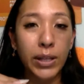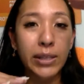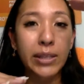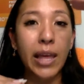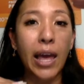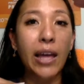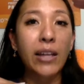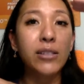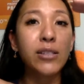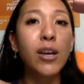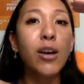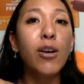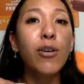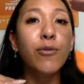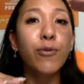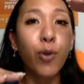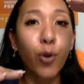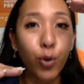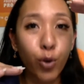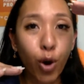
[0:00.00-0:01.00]
that
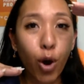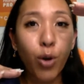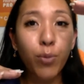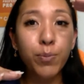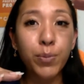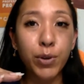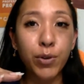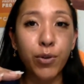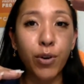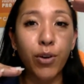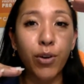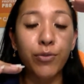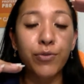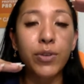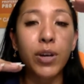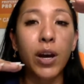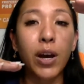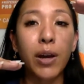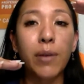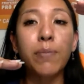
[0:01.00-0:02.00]
for a long period of
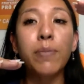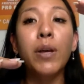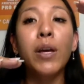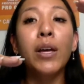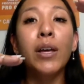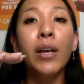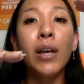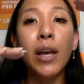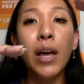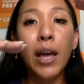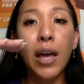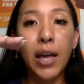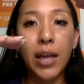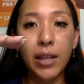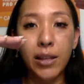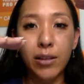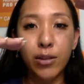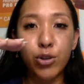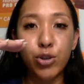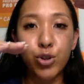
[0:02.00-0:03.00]
time,
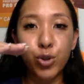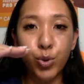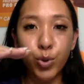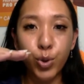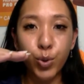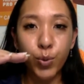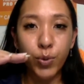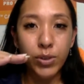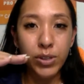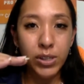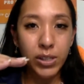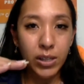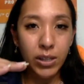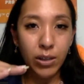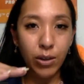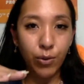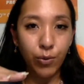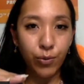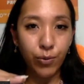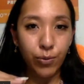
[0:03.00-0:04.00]
and so you will see
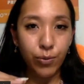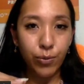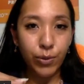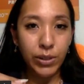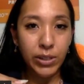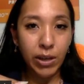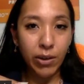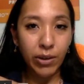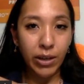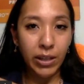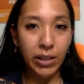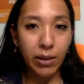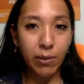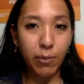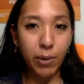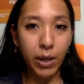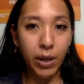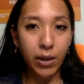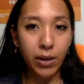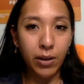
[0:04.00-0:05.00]
the result getting
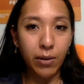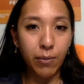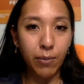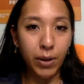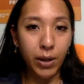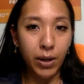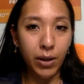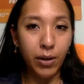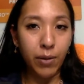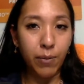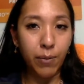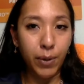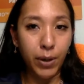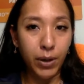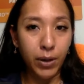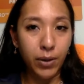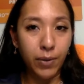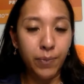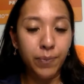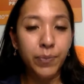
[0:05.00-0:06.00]
bigger and bigger and
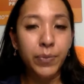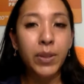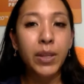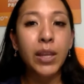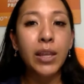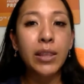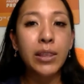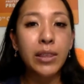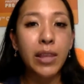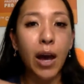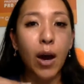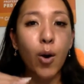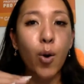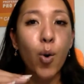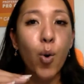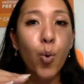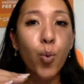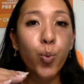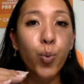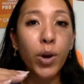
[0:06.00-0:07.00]
bigger. Now,
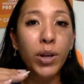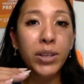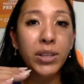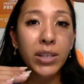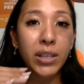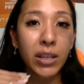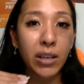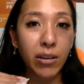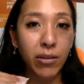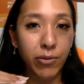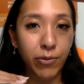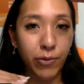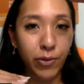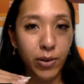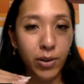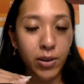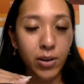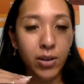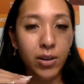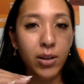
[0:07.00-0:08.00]
what if
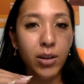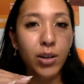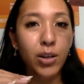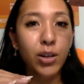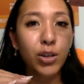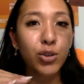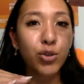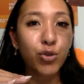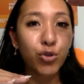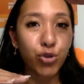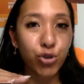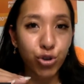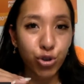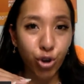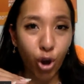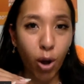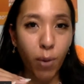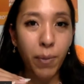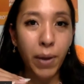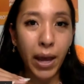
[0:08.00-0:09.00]
you
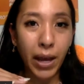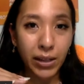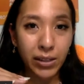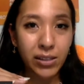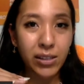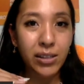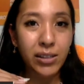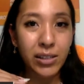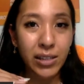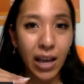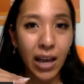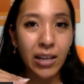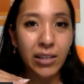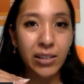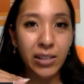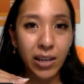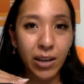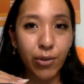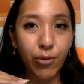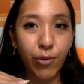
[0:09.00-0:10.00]
stop
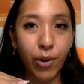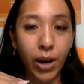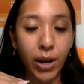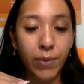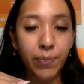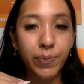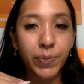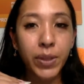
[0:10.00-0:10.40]
exercising, right?